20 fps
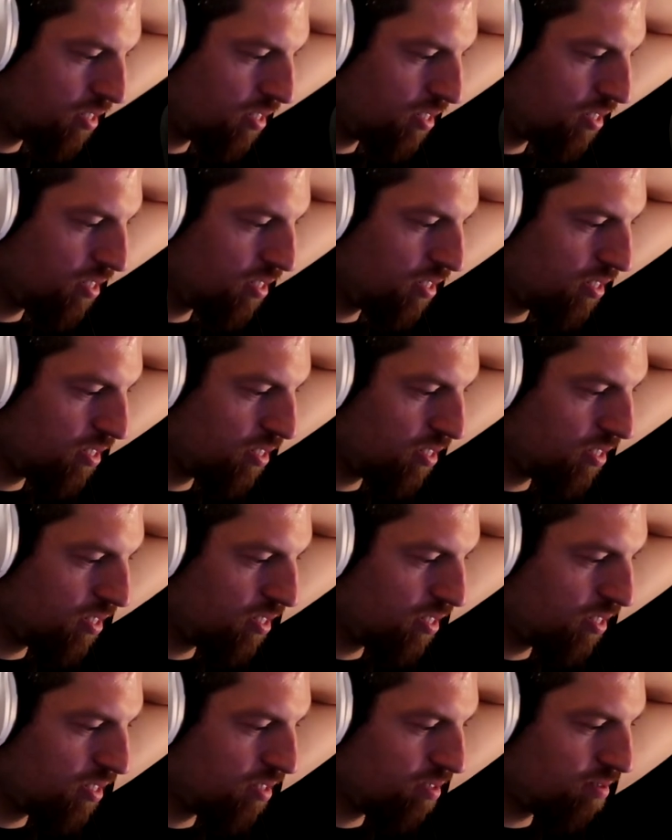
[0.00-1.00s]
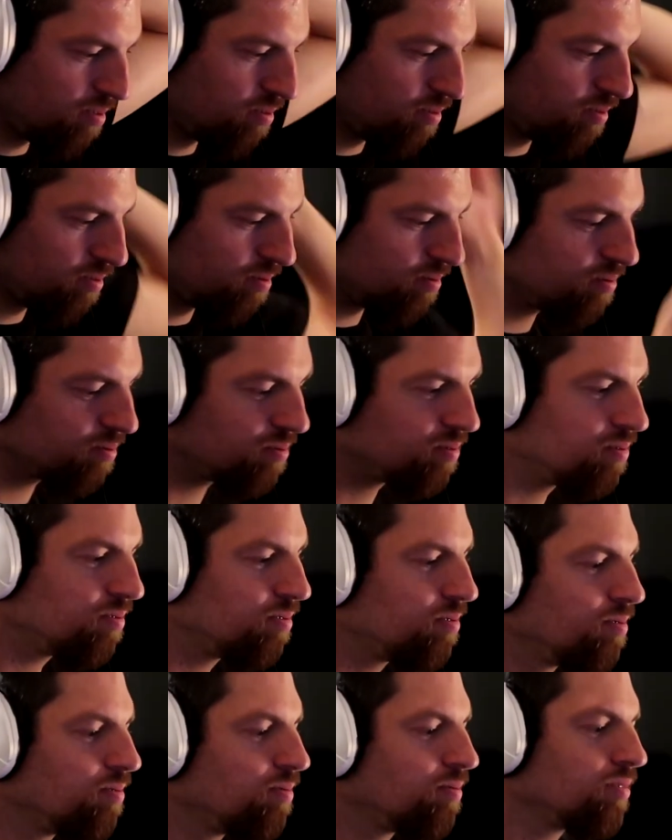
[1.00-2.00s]

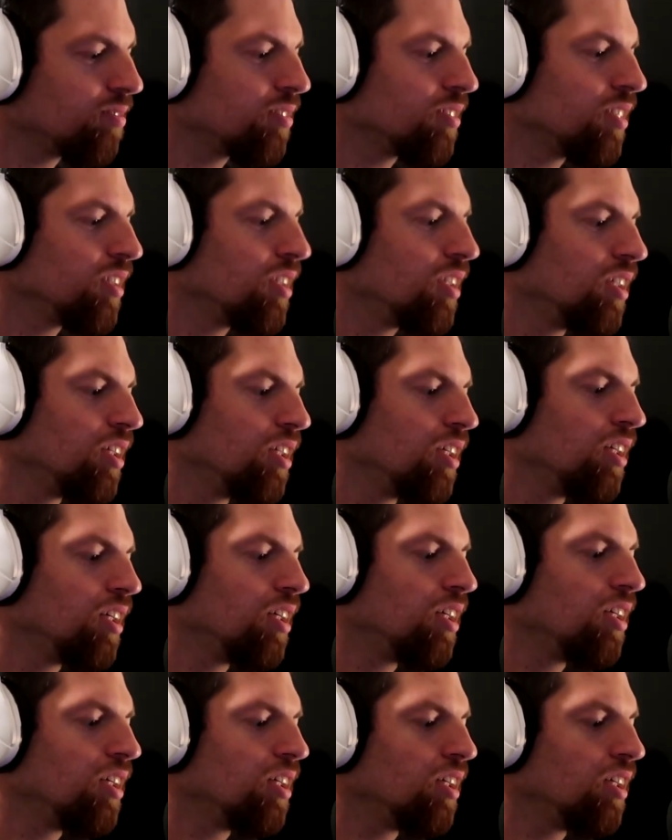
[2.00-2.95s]
[no speech]